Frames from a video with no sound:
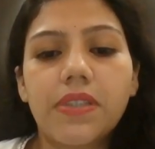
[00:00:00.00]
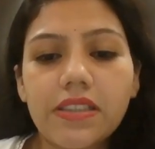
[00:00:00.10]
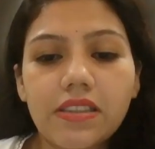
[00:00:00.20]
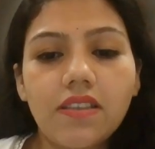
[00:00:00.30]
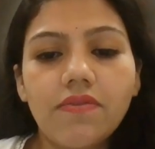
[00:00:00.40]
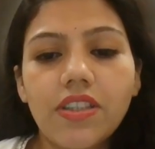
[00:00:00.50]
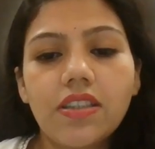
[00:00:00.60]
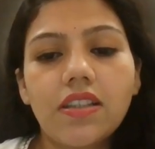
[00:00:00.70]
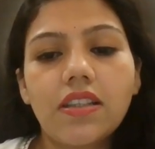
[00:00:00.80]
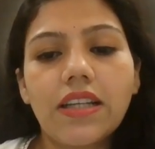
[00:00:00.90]
person with
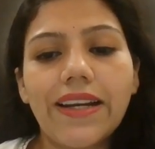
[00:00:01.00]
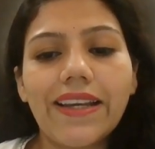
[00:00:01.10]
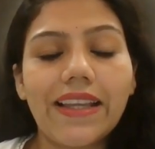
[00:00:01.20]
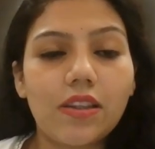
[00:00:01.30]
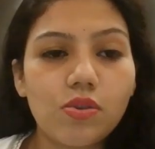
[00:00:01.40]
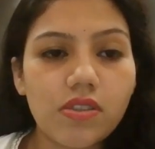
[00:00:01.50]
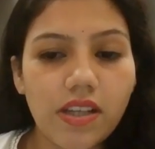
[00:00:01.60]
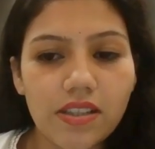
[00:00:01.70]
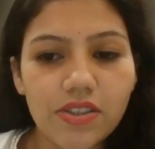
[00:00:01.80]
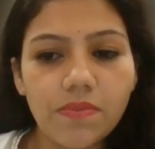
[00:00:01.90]
great
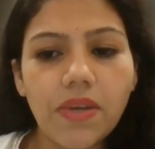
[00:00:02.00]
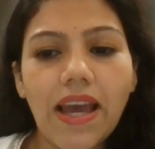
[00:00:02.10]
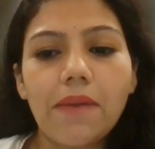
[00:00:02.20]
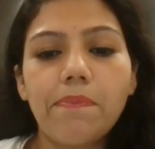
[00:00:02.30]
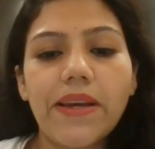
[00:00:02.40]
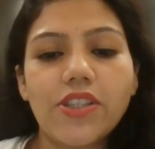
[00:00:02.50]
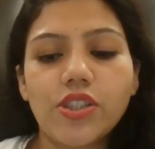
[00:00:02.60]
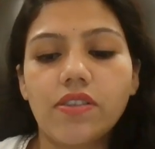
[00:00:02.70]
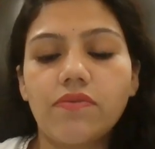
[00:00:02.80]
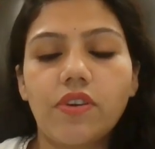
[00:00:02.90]
enthusiasm and
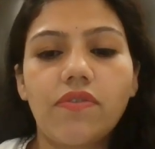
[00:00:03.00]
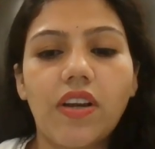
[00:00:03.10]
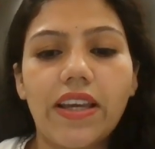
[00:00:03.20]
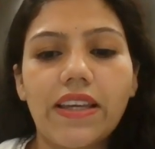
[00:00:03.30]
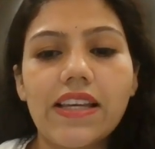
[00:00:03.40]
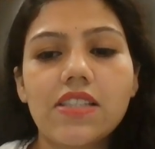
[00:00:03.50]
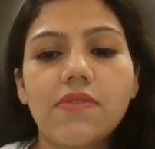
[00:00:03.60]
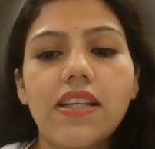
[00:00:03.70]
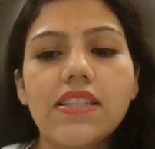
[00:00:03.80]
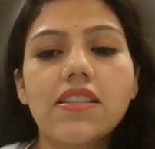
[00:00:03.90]
passion for flying, as
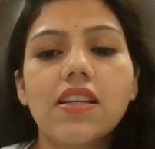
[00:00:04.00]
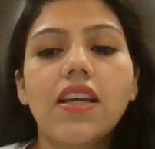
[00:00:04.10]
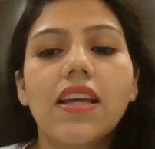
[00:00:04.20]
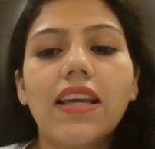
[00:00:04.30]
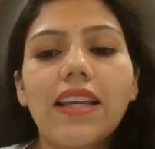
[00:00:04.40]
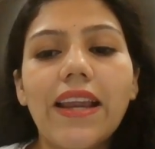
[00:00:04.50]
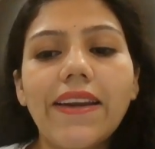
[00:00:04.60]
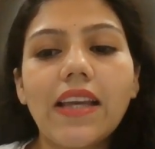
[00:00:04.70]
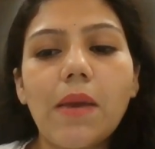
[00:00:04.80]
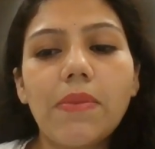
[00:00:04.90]
well as
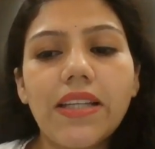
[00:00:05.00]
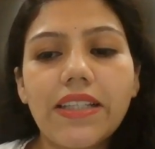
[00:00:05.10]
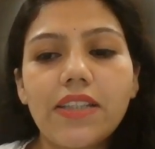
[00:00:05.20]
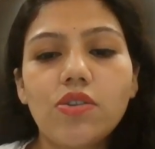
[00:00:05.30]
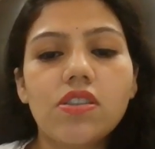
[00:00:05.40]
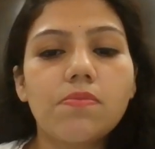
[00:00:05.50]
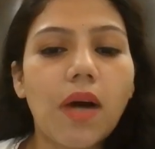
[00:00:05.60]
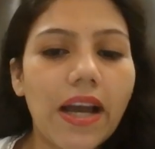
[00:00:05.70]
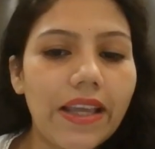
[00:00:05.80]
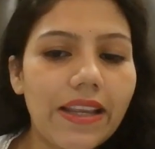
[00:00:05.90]
innate ability to
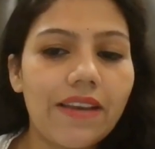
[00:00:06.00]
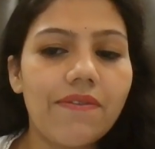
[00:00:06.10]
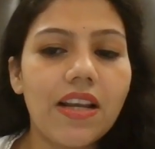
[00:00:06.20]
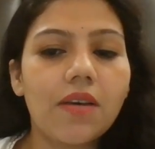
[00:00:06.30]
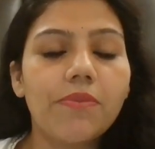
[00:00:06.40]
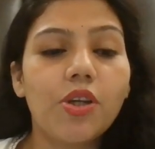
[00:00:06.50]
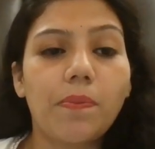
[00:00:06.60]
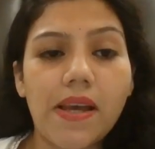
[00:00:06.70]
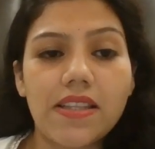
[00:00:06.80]
smile and welcome your